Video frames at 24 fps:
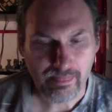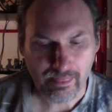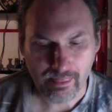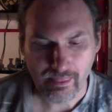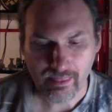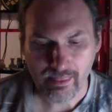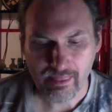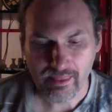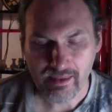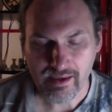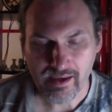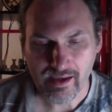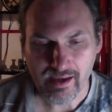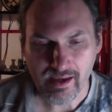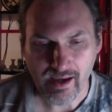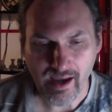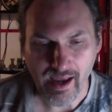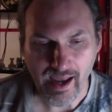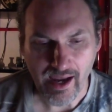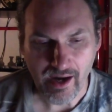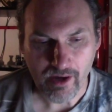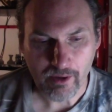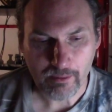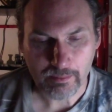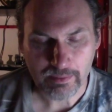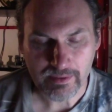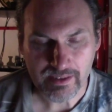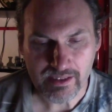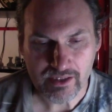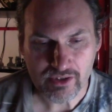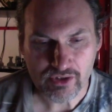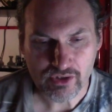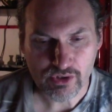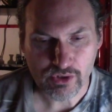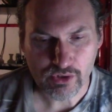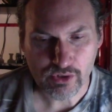the
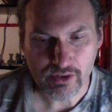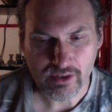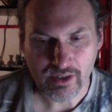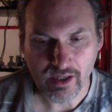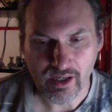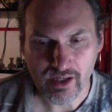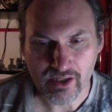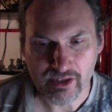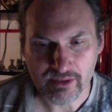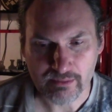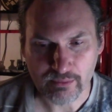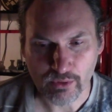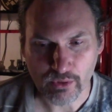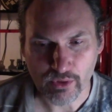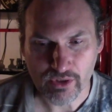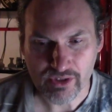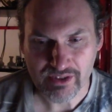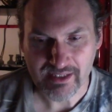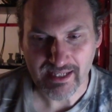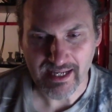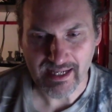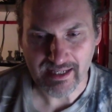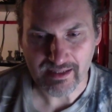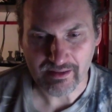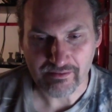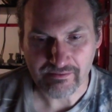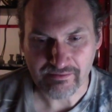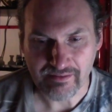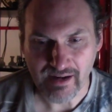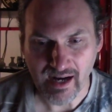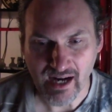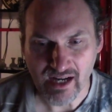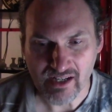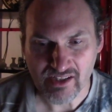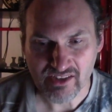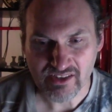airplane, 2 cars, motorcycle and
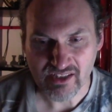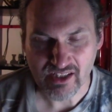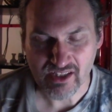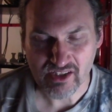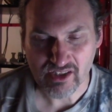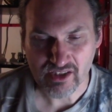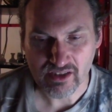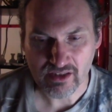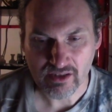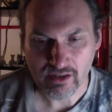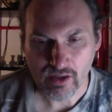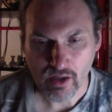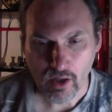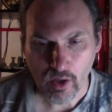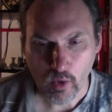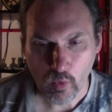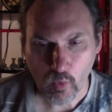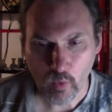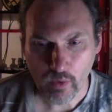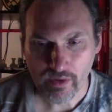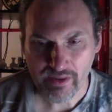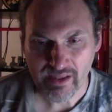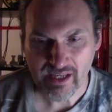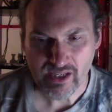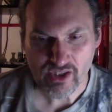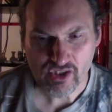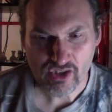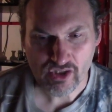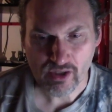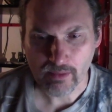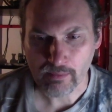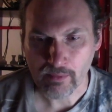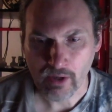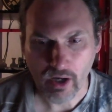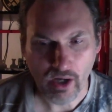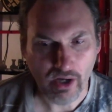fire station, were they
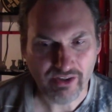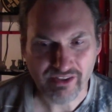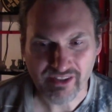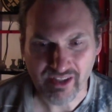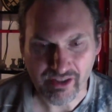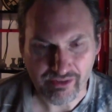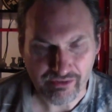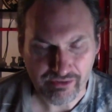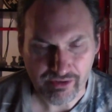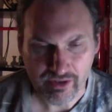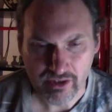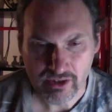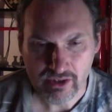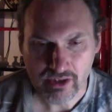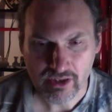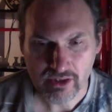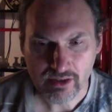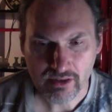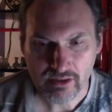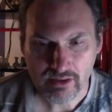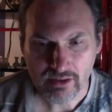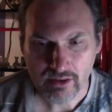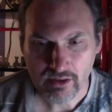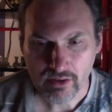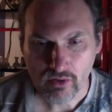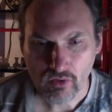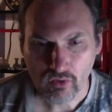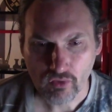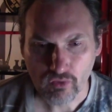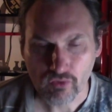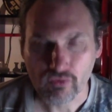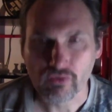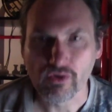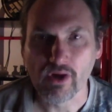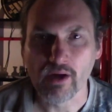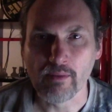somehow different
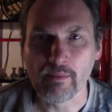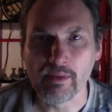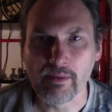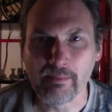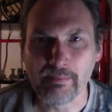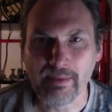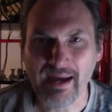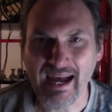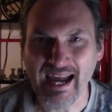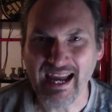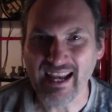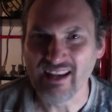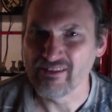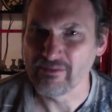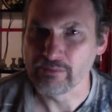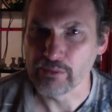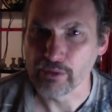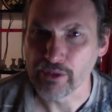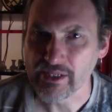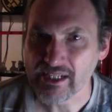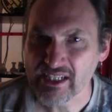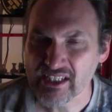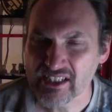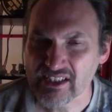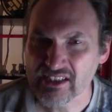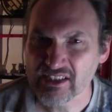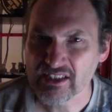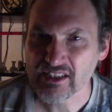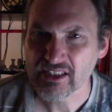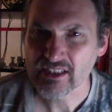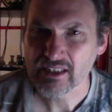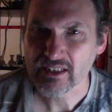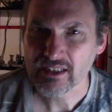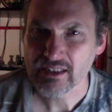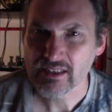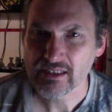from the pile of bricks?
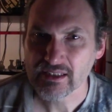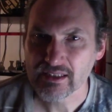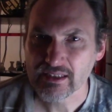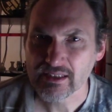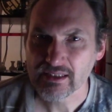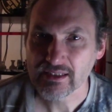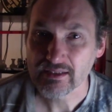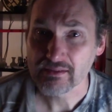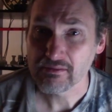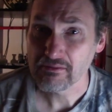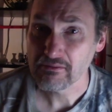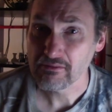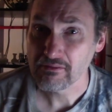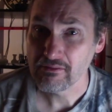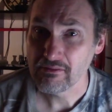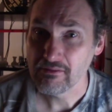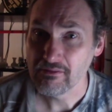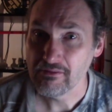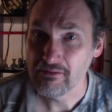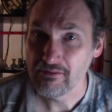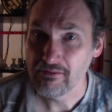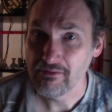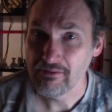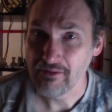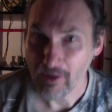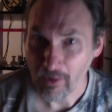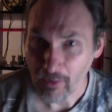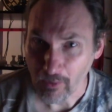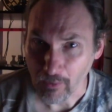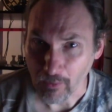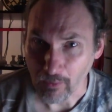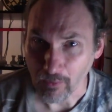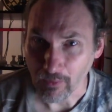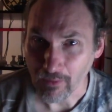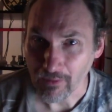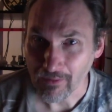
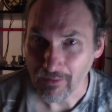No,